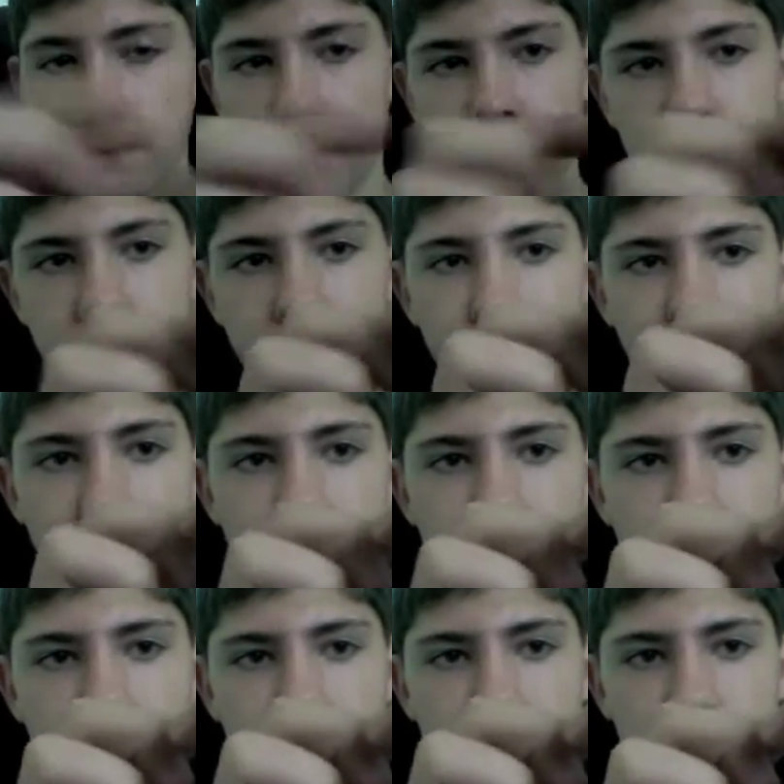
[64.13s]

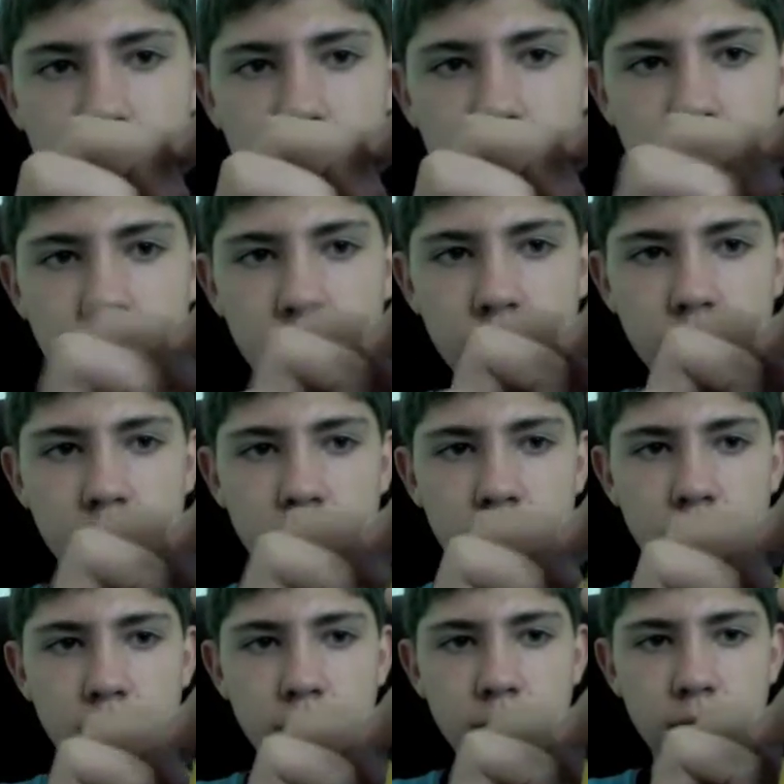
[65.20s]

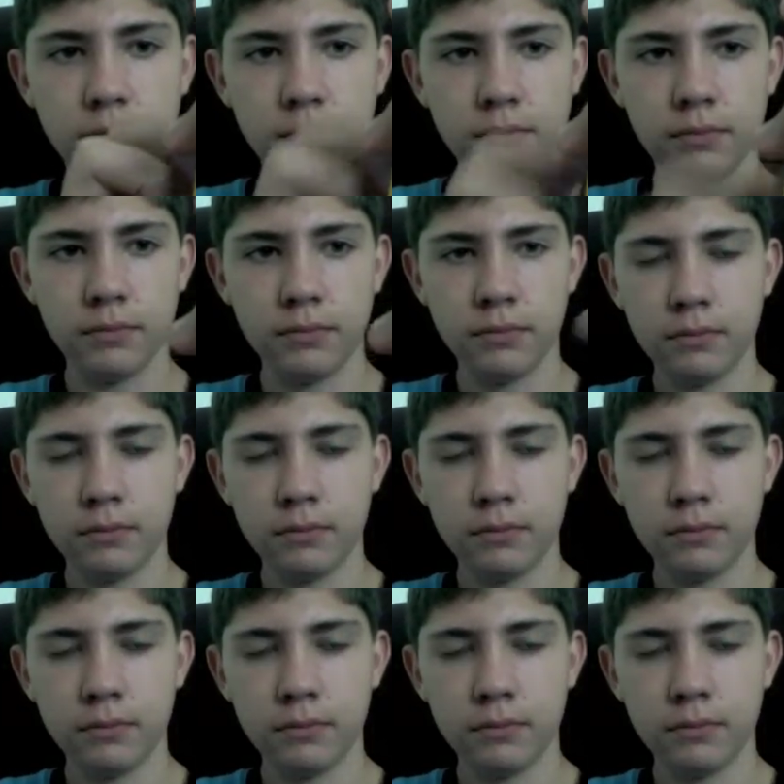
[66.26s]
Nobody speaks.